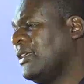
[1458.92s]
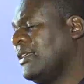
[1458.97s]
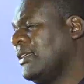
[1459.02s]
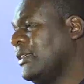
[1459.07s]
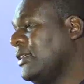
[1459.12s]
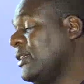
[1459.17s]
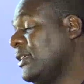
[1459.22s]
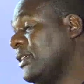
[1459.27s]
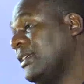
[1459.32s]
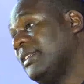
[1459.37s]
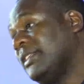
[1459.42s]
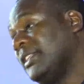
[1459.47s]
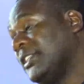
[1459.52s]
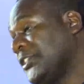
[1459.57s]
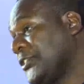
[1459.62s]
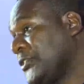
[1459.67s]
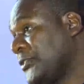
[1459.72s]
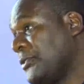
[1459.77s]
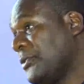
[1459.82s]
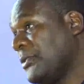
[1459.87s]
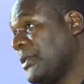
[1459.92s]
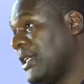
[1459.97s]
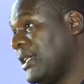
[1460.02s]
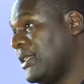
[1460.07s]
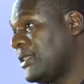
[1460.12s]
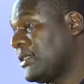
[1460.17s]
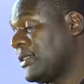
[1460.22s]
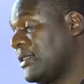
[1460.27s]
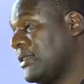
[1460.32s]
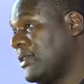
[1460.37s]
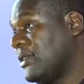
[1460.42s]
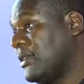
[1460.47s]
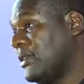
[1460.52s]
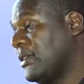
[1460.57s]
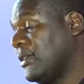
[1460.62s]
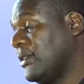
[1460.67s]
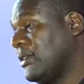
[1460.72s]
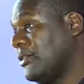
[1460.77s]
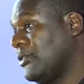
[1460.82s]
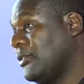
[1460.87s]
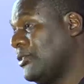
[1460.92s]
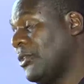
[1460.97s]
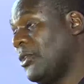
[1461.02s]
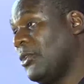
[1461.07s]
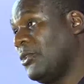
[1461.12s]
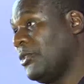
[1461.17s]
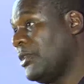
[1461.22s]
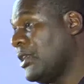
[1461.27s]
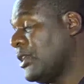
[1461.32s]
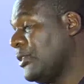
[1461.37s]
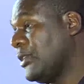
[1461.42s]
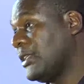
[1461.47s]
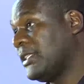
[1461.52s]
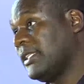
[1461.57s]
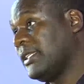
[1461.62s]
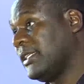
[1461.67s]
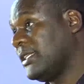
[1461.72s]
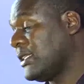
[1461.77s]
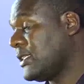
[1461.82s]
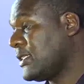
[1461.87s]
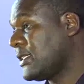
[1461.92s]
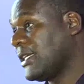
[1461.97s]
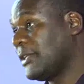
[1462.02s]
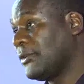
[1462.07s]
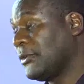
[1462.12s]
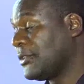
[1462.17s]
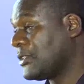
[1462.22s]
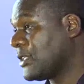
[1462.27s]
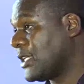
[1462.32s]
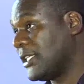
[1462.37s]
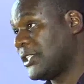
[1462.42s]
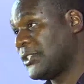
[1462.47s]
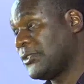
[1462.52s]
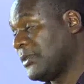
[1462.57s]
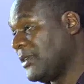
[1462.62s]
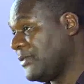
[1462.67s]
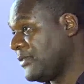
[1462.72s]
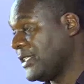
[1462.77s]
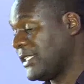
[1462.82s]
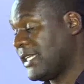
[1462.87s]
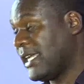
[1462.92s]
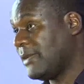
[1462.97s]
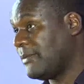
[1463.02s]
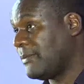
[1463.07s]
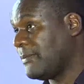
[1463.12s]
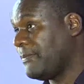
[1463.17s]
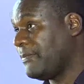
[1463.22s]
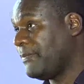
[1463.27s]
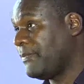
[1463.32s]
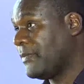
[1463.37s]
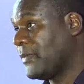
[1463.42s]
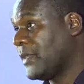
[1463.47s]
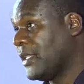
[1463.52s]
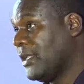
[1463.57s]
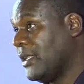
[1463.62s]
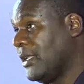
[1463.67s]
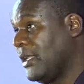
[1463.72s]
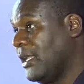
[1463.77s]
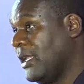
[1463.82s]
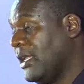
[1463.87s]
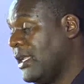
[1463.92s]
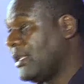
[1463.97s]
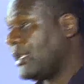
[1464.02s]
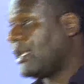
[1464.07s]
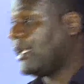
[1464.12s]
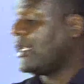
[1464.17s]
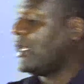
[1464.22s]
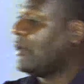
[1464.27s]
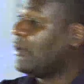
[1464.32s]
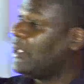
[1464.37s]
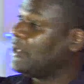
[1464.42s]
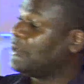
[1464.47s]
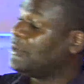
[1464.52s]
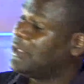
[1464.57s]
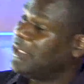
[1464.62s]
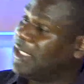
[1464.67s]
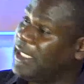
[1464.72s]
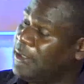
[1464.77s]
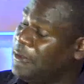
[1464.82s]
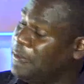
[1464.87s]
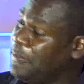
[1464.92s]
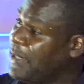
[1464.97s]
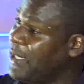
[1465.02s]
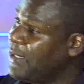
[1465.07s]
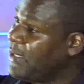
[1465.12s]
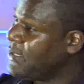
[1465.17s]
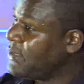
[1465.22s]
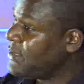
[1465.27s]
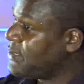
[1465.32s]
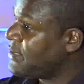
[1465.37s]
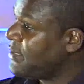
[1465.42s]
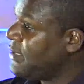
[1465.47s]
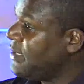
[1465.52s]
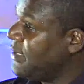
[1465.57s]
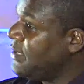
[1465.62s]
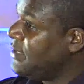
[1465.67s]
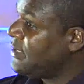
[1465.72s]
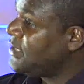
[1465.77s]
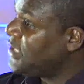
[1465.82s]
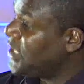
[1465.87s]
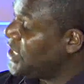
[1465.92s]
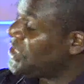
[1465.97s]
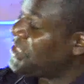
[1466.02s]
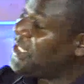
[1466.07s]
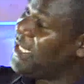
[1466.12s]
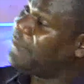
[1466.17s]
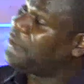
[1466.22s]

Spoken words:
it is true that, you know, your teenagers cannot trust you every time. And I want to tell you, parents, teach